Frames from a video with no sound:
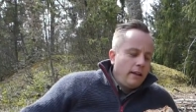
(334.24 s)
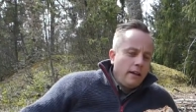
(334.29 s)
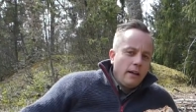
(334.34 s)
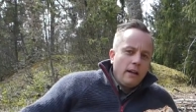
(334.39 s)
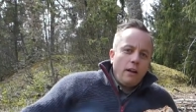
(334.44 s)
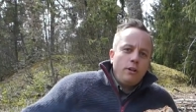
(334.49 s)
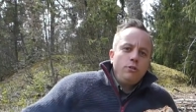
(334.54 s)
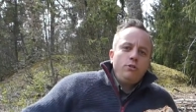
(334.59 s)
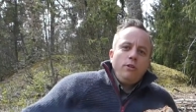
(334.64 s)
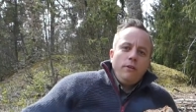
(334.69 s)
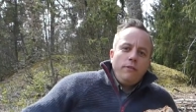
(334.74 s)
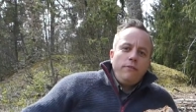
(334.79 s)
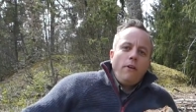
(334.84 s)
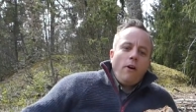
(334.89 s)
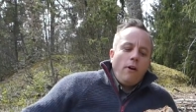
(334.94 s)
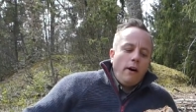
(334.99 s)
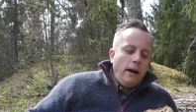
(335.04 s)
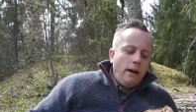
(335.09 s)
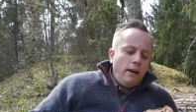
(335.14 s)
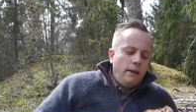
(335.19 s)
close to your
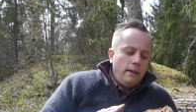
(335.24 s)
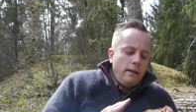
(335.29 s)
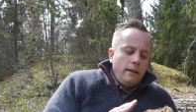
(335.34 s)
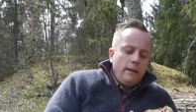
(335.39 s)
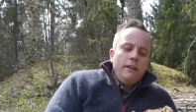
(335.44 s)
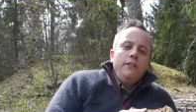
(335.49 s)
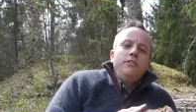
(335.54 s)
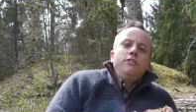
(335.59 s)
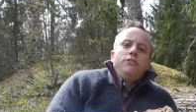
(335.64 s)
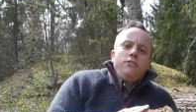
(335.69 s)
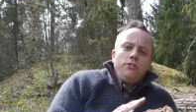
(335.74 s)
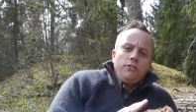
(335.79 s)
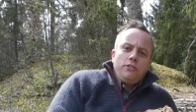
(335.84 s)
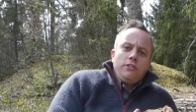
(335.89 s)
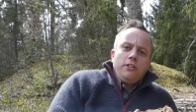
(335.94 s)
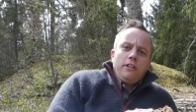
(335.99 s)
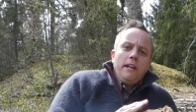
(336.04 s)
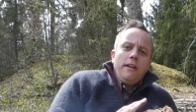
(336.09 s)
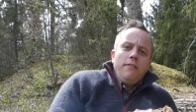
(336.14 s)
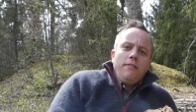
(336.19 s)
fire, this is a
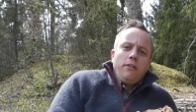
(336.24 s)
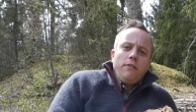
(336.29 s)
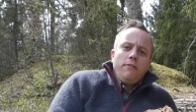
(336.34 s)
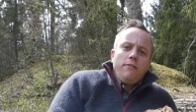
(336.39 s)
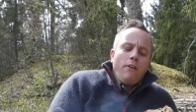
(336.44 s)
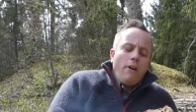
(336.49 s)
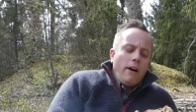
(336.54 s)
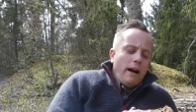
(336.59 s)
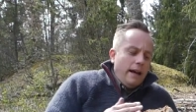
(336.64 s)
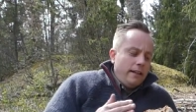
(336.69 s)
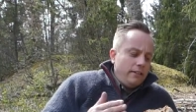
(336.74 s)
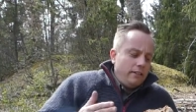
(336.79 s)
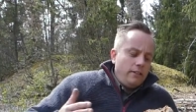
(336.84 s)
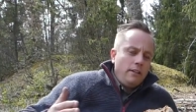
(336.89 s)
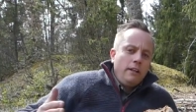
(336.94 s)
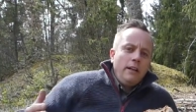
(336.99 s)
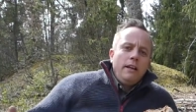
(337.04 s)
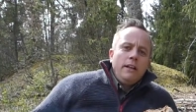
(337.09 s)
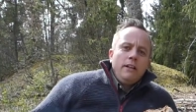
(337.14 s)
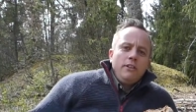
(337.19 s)
significant fire hazard.
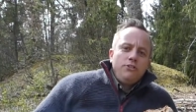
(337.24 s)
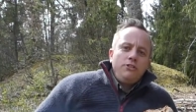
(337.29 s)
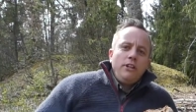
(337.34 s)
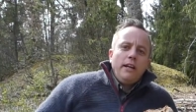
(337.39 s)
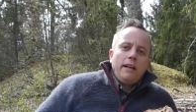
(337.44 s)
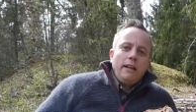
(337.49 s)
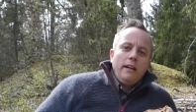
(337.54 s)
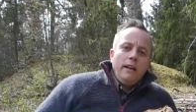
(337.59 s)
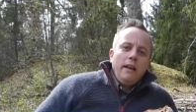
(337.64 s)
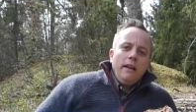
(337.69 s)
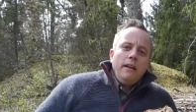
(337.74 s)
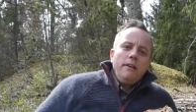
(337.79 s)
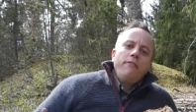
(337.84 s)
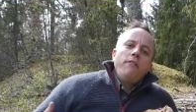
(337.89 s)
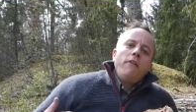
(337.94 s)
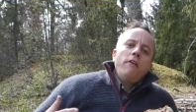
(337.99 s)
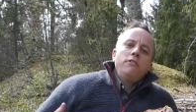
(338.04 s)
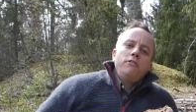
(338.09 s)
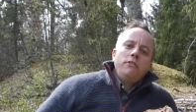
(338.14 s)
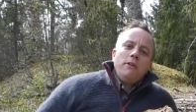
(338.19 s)
Secondly,
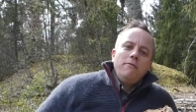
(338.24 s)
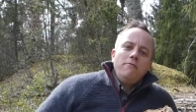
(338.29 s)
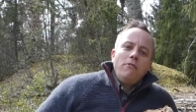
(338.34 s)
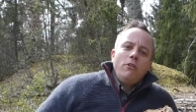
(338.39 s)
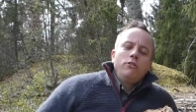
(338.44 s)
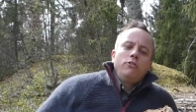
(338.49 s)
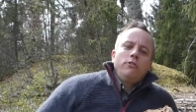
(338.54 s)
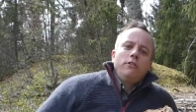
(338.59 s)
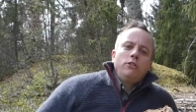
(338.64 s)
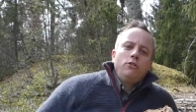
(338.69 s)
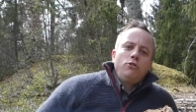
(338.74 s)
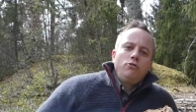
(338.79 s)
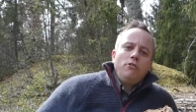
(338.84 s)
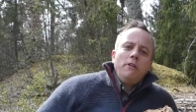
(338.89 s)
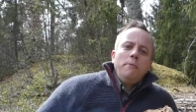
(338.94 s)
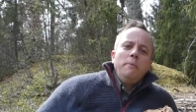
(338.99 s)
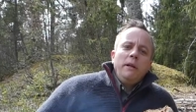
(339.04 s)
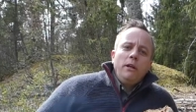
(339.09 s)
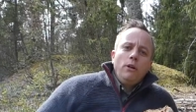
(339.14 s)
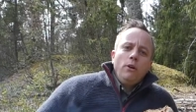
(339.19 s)
ferrocerium rods are
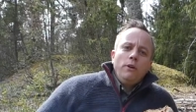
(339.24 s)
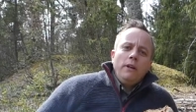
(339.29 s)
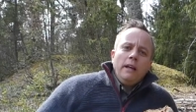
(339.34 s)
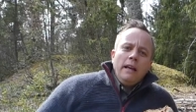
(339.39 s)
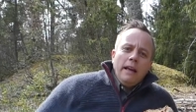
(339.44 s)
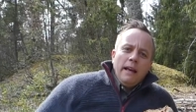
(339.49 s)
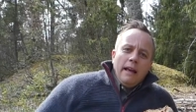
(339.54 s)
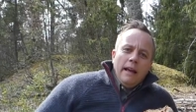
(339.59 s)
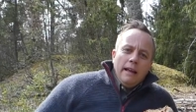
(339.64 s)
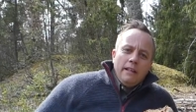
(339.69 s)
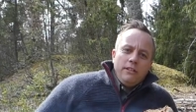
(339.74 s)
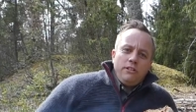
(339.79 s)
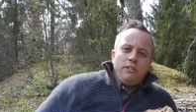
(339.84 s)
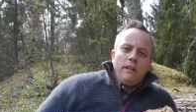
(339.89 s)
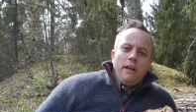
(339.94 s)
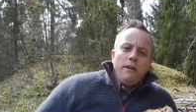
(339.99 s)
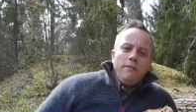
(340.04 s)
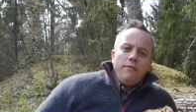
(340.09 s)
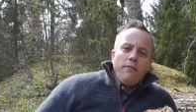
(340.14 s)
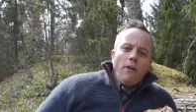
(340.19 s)
extremely good at
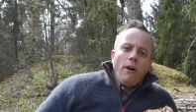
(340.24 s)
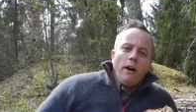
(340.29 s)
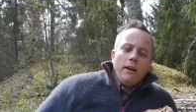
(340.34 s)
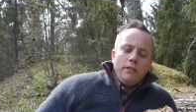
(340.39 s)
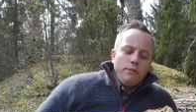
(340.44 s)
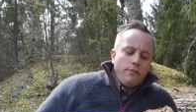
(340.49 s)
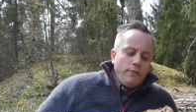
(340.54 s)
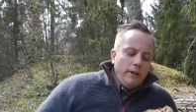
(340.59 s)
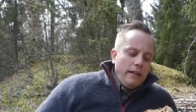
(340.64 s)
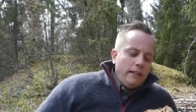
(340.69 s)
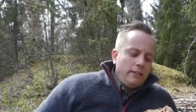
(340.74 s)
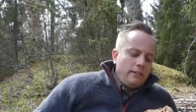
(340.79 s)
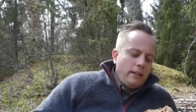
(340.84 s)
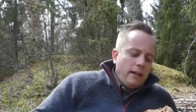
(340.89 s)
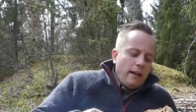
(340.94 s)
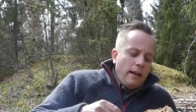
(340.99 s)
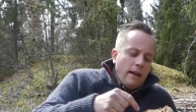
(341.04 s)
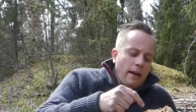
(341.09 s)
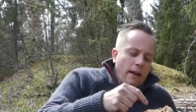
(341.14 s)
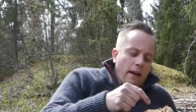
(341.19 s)
setting fire to things.
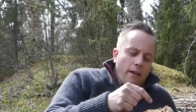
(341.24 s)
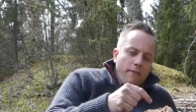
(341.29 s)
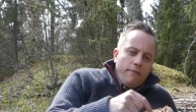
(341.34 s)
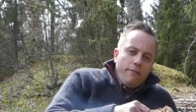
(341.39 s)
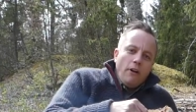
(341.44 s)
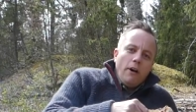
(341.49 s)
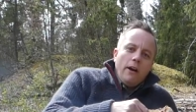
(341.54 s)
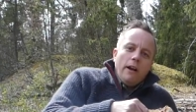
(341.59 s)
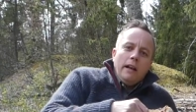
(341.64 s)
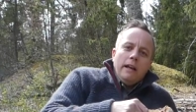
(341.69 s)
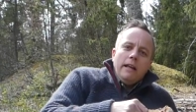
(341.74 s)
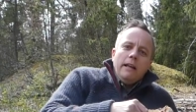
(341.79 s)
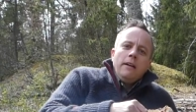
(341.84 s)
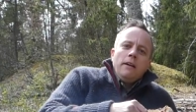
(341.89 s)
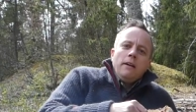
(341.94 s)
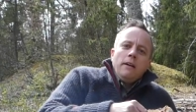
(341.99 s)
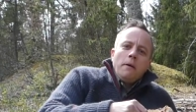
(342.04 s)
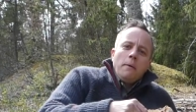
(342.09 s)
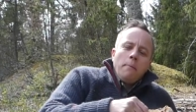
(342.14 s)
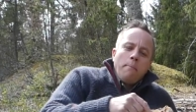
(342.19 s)
And thirdly,
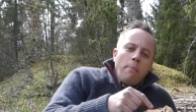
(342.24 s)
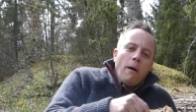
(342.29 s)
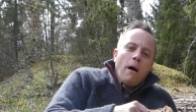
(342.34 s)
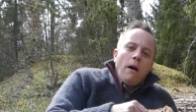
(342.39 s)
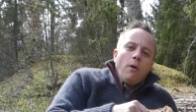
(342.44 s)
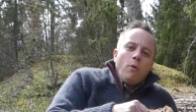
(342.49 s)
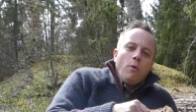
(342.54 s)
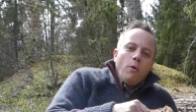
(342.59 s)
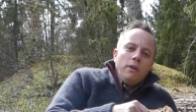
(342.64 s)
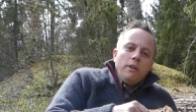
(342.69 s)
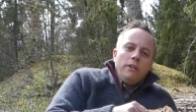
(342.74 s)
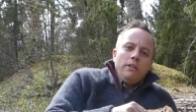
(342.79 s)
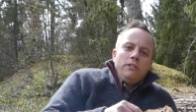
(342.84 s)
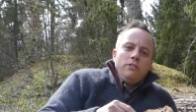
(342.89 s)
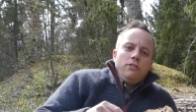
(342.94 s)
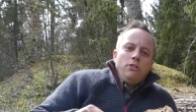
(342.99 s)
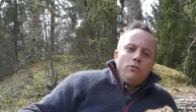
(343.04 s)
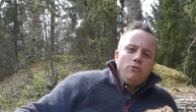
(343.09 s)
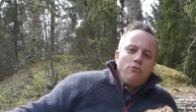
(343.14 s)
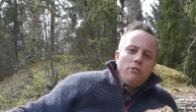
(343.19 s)
punk wood and
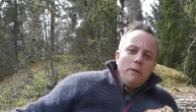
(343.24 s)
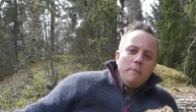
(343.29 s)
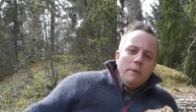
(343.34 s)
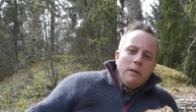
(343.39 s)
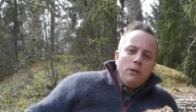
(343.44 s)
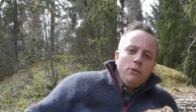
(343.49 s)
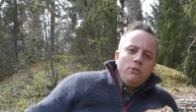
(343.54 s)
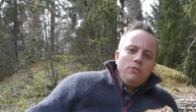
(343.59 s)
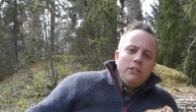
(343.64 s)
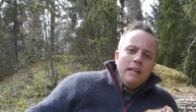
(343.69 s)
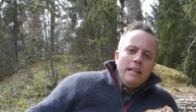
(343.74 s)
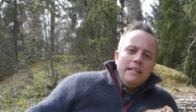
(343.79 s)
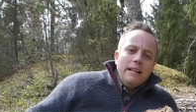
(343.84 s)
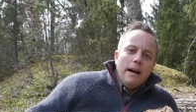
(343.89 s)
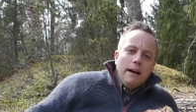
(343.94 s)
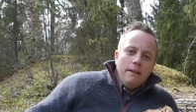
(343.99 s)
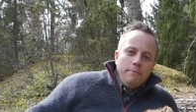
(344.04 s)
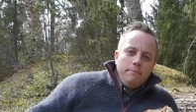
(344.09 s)
it's extremely good tinder.